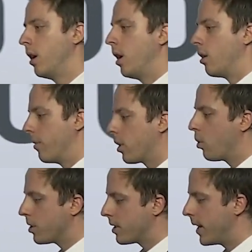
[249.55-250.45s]
And over the
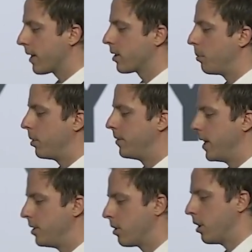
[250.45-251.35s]
course of the next couple of
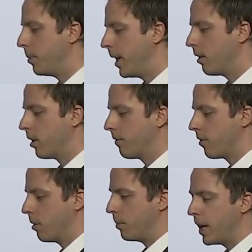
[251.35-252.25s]
days, you're going to be hearing
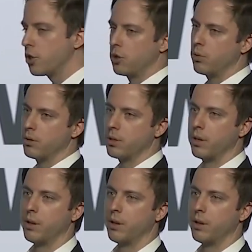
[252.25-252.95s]
from issuers,